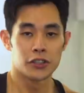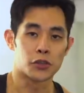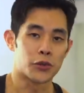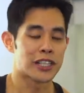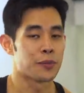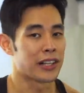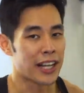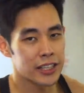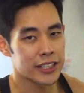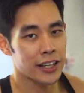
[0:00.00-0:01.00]
So rest for
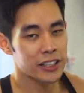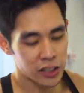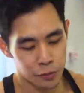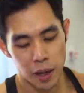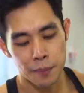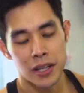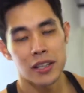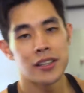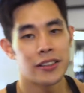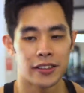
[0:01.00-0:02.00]
90 seconds. Remember,
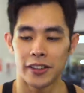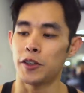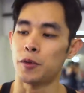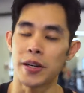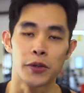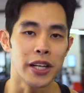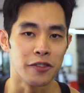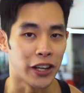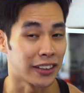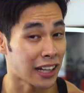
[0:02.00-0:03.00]
it will be great
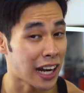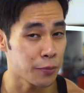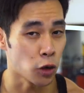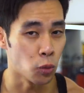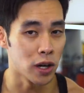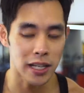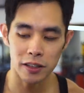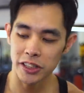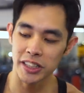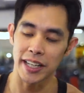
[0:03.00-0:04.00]
if you can time your
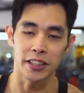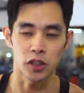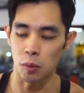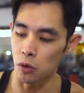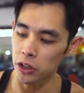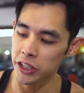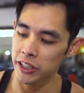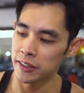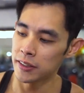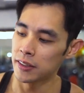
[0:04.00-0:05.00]
workout. Just get a stopwatch.